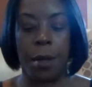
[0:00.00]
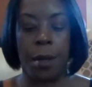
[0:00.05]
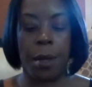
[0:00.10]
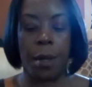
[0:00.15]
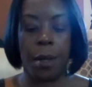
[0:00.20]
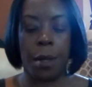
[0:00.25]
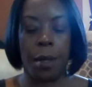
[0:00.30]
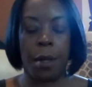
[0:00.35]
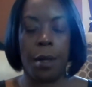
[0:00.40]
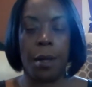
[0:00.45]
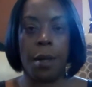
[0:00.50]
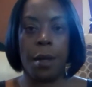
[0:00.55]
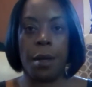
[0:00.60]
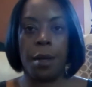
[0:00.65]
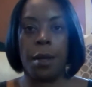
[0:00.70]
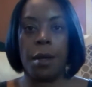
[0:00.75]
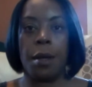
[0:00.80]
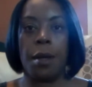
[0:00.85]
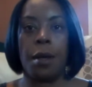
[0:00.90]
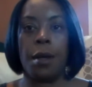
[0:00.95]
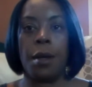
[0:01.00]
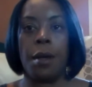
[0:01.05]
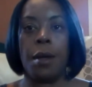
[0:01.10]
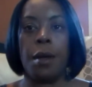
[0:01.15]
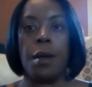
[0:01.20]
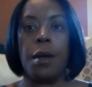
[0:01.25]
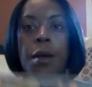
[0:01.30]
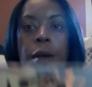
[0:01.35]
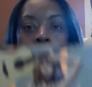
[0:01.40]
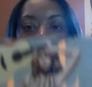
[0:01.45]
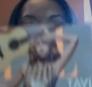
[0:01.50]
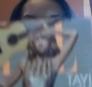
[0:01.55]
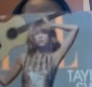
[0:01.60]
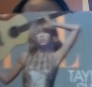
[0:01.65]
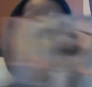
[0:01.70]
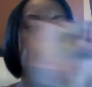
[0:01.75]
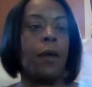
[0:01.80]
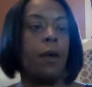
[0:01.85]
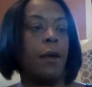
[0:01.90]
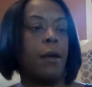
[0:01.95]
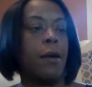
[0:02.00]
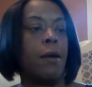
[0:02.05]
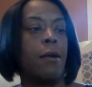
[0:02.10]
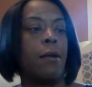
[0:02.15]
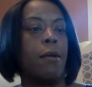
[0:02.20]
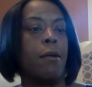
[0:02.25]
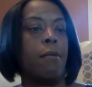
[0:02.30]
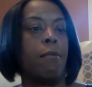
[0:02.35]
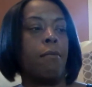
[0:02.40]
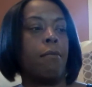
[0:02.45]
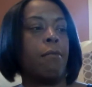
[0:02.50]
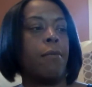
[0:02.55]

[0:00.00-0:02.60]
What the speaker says: No one is speaking in this clip.